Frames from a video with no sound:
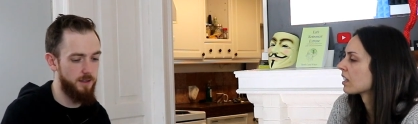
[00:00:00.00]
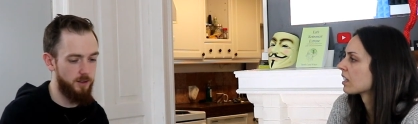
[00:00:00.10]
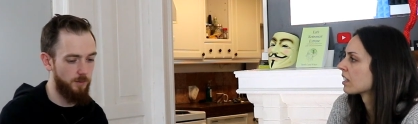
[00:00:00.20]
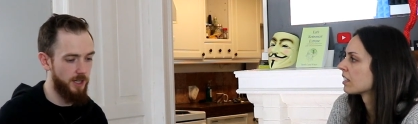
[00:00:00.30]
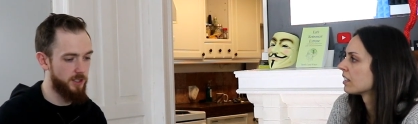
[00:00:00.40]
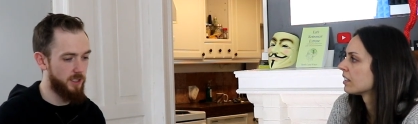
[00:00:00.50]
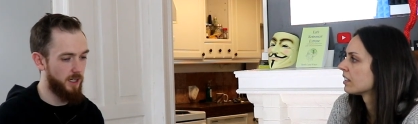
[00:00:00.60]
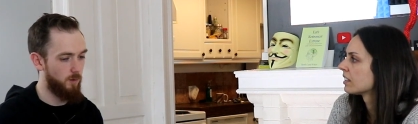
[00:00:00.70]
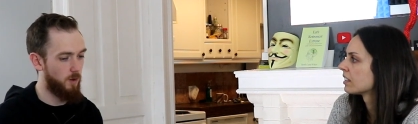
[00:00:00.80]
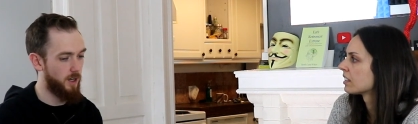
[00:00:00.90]
Speaker 1: do you mind just kind of
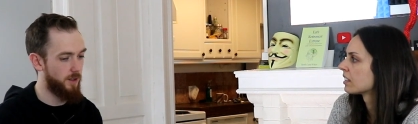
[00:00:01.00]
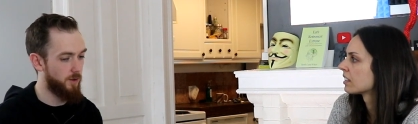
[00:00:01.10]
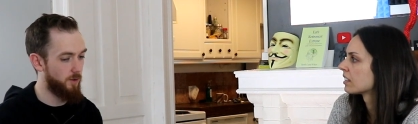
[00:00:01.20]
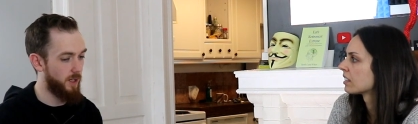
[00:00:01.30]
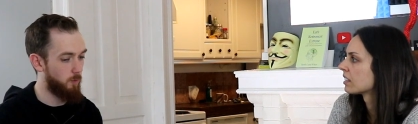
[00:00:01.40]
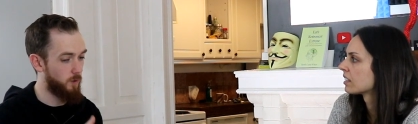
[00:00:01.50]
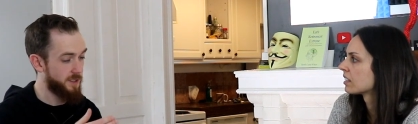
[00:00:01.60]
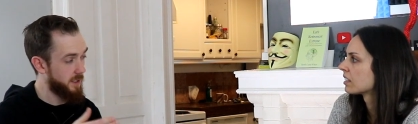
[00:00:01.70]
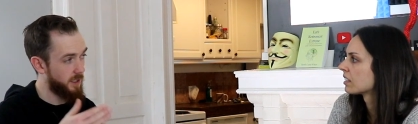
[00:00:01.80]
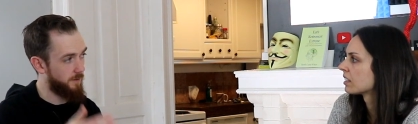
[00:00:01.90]
walking through like was it
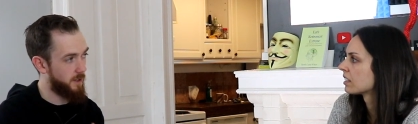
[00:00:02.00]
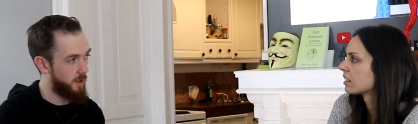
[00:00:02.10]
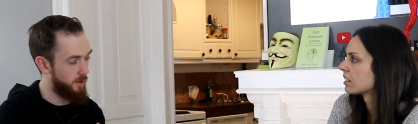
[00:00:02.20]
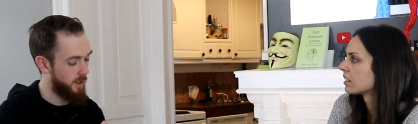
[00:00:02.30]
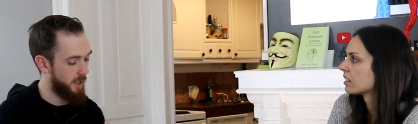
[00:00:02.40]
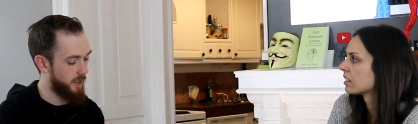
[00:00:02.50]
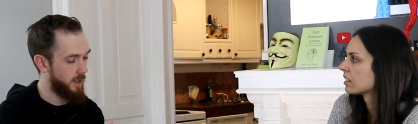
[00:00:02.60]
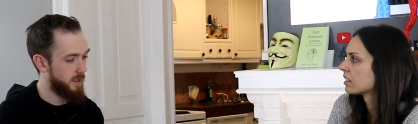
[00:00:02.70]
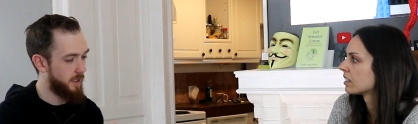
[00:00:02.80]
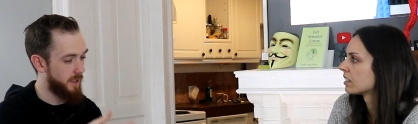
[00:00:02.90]
difficult like
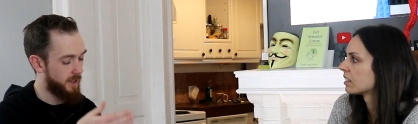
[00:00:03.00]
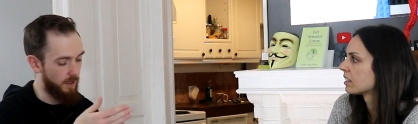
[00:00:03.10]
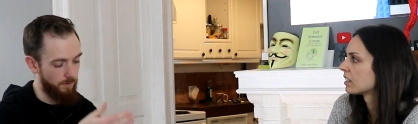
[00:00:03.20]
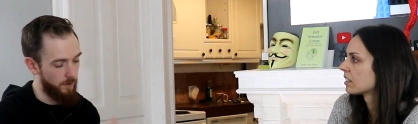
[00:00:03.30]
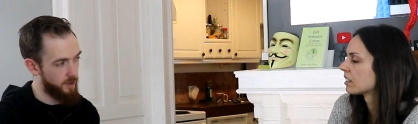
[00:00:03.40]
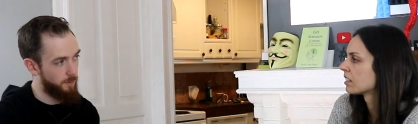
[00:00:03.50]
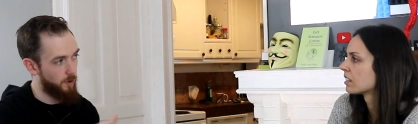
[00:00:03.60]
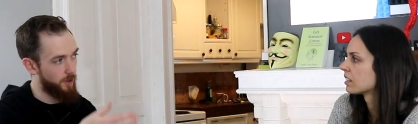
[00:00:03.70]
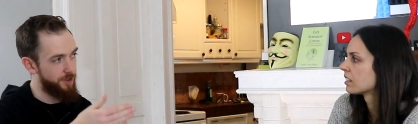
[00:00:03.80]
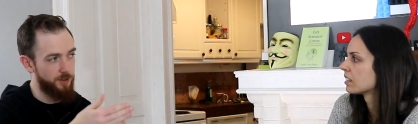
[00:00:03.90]
to get that first
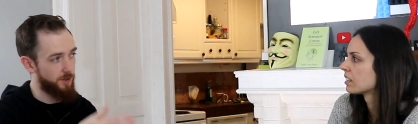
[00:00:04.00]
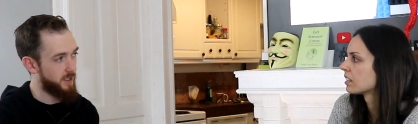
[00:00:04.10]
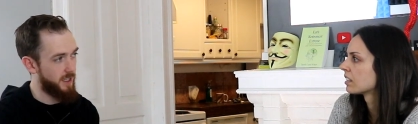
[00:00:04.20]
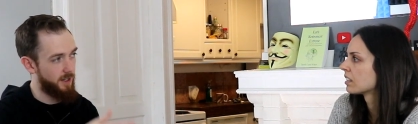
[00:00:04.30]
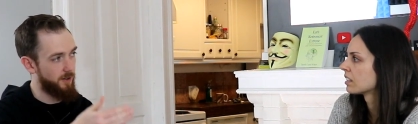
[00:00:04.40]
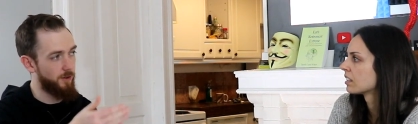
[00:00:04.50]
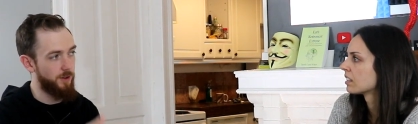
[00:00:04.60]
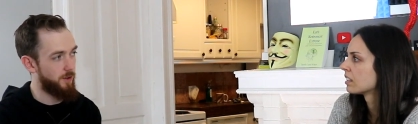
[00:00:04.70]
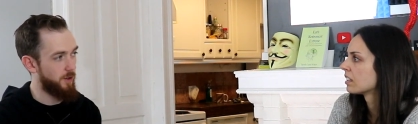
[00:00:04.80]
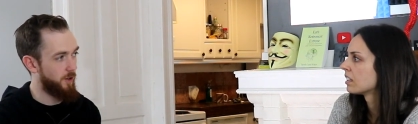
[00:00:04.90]
mortgage or the second or the
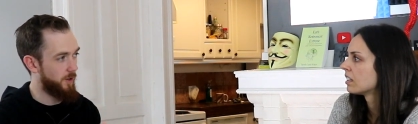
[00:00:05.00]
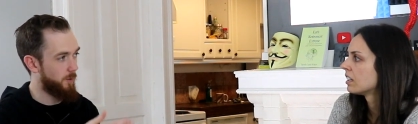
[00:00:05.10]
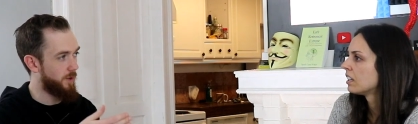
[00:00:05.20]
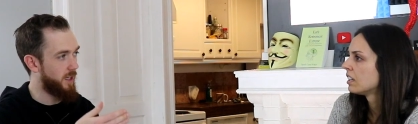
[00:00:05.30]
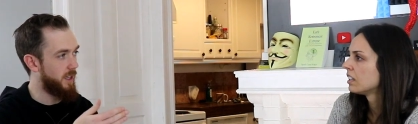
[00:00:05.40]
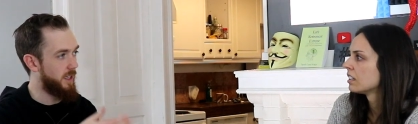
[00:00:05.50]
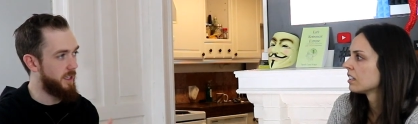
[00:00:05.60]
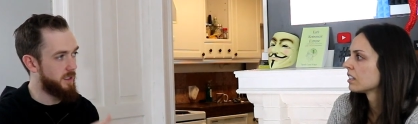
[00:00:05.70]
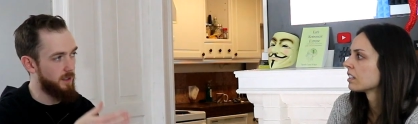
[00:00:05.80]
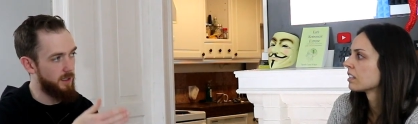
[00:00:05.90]
third, or were they
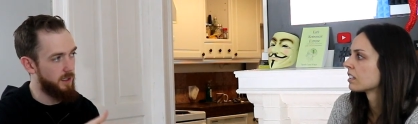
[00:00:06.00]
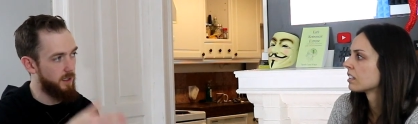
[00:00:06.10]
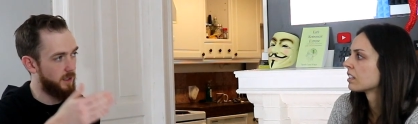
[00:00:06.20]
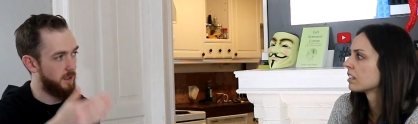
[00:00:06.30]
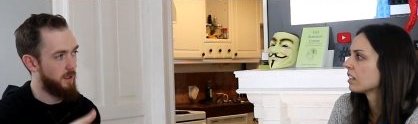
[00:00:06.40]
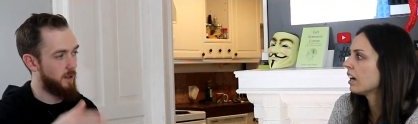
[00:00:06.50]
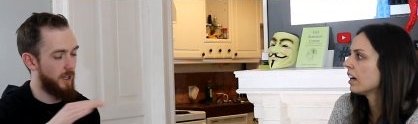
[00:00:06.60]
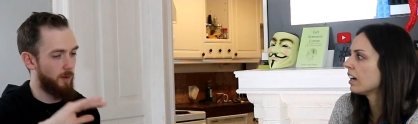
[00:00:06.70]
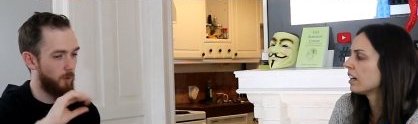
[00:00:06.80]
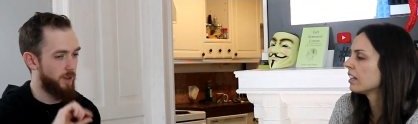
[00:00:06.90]
easily like
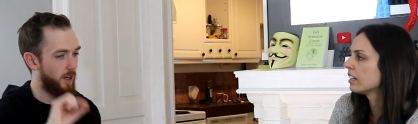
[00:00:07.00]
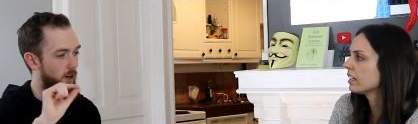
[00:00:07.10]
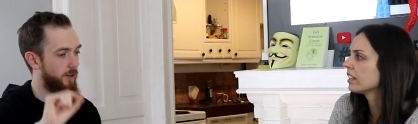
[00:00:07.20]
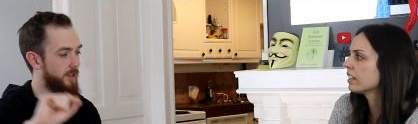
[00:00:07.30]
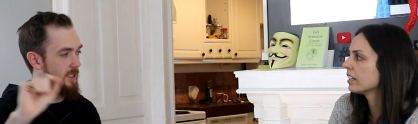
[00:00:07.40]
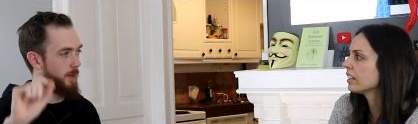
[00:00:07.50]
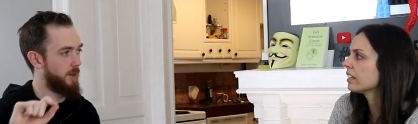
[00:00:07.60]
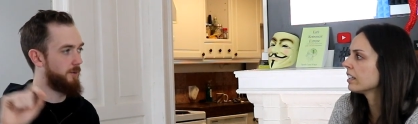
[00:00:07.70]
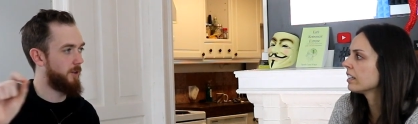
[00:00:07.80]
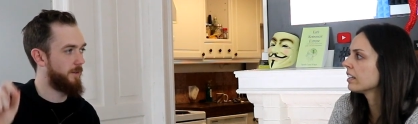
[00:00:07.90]
were they all the same
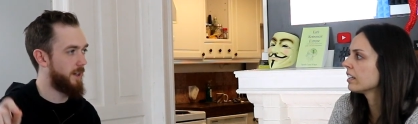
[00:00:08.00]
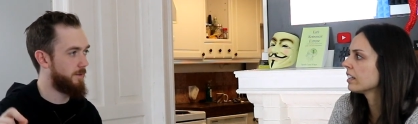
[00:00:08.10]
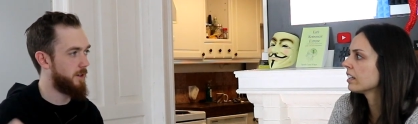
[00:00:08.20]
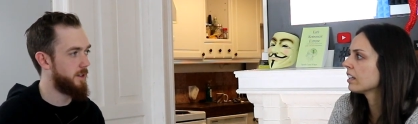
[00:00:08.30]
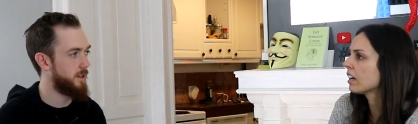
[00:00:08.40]
level of effort?